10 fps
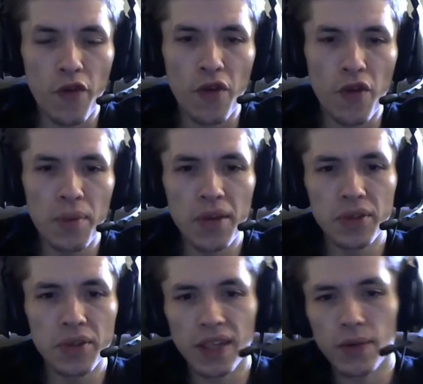For me, it was
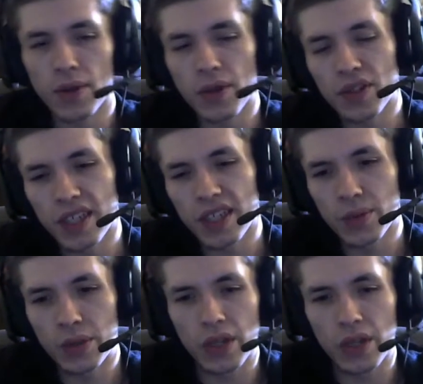like one of those things
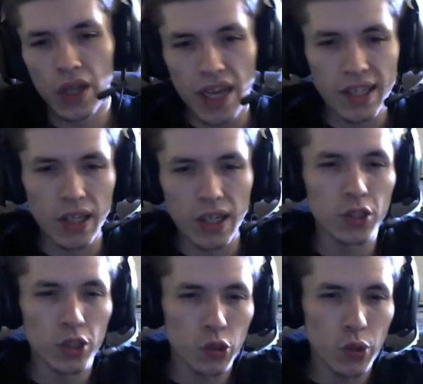where it's
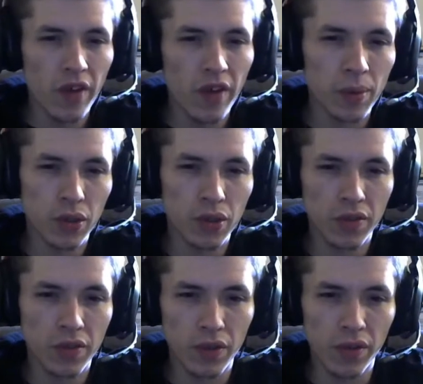112 episodes
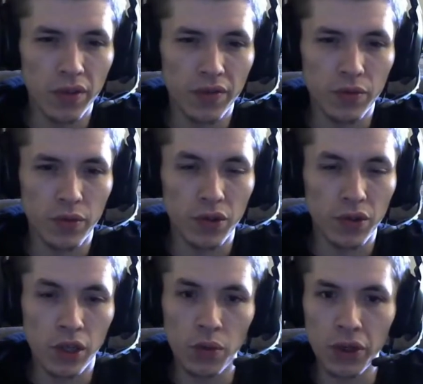of you
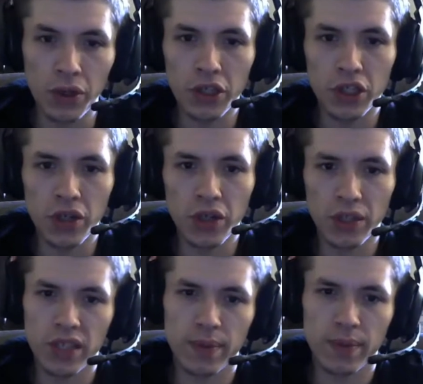know really good show, and that's
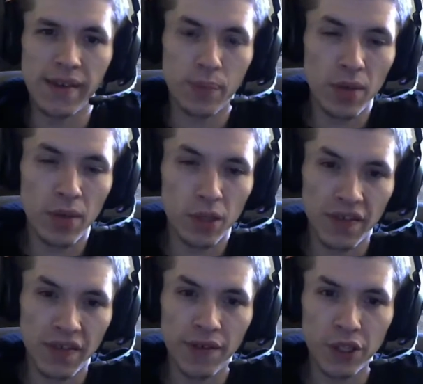why it's pretty much my
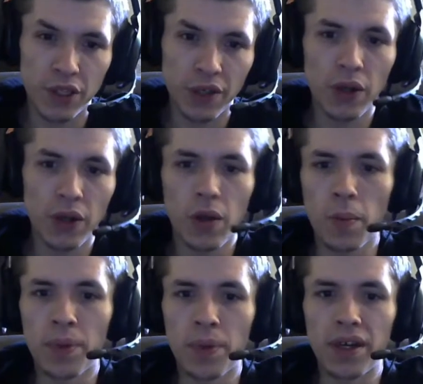favorite show.
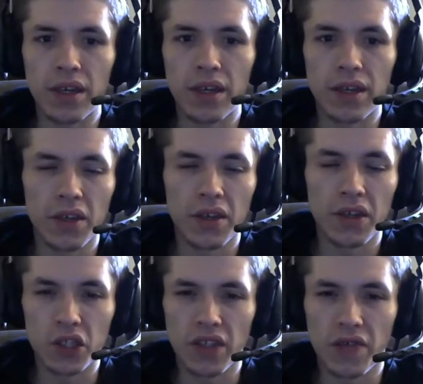But
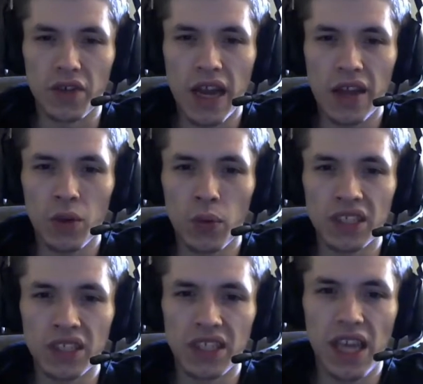just the finale
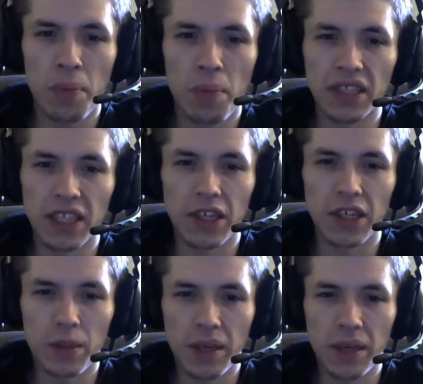wasn't as epic as it could
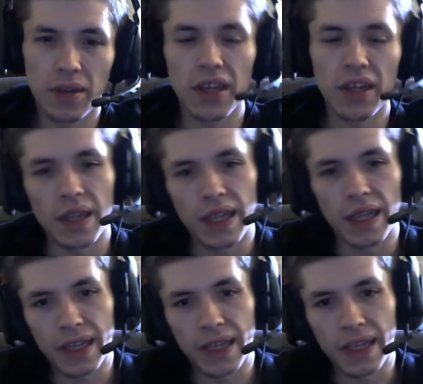have been. Like